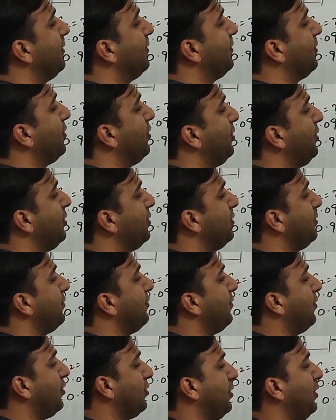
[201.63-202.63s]
for
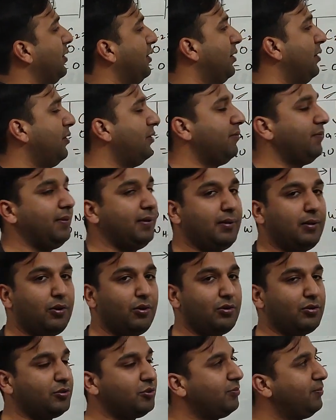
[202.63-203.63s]
water will
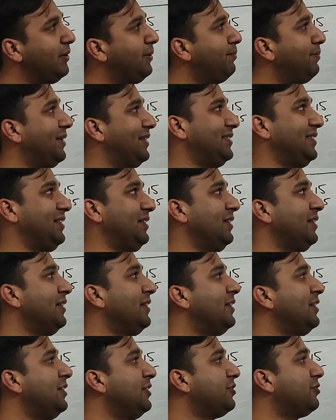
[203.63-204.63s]
also be present.
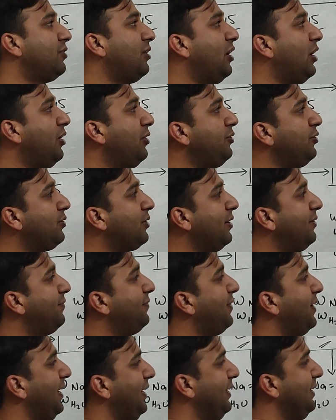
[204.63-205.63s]
So how you can
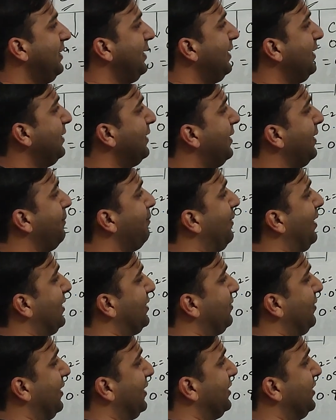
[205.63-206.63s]
find the mass
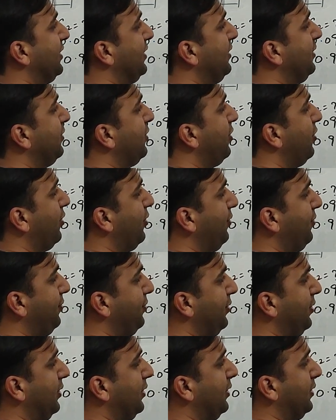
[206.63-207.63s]
fraction of
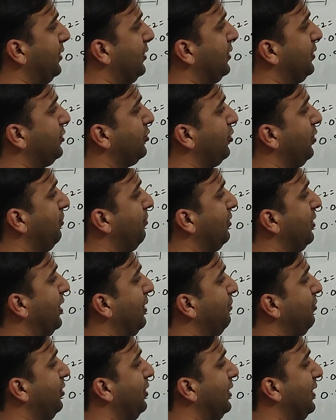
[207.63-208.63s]
sodium
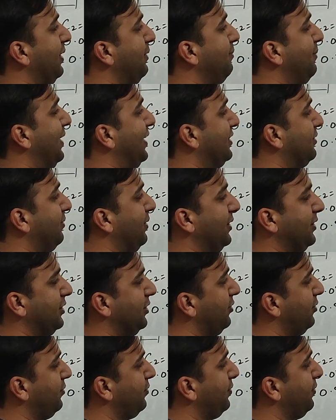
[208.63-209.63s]
carbonate and mass
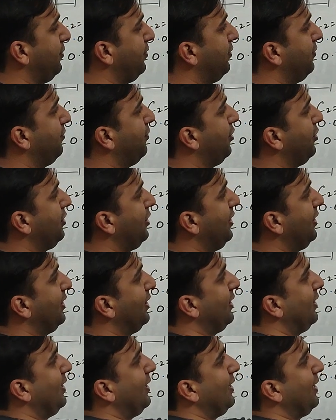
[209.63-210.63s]
fraction of water
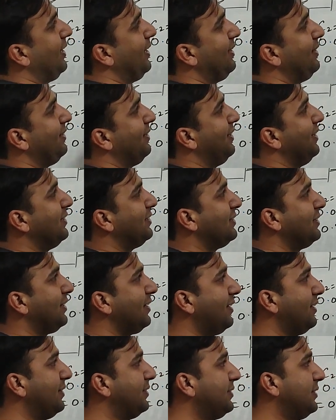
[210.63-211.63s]
in this
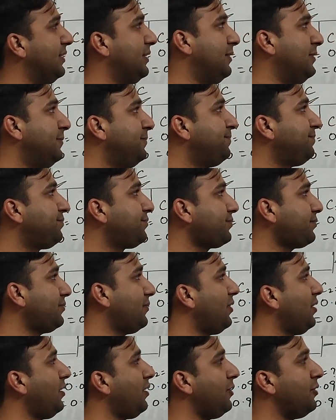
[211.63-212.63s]
crystal?
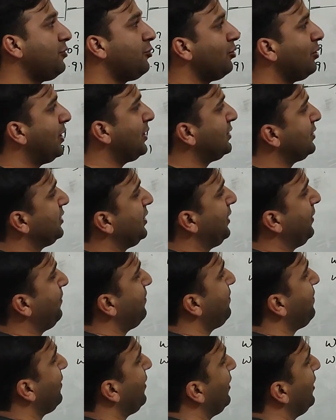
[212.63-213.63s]
So let's see.
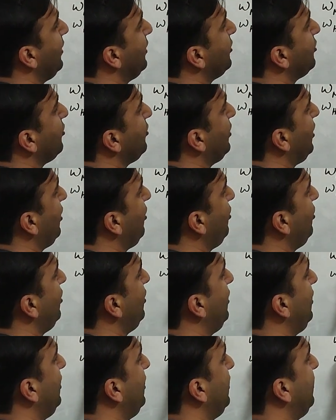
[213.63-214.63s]
So
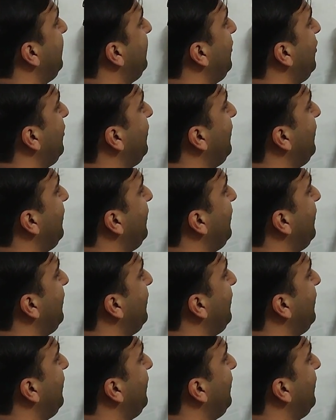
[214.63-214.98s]
now for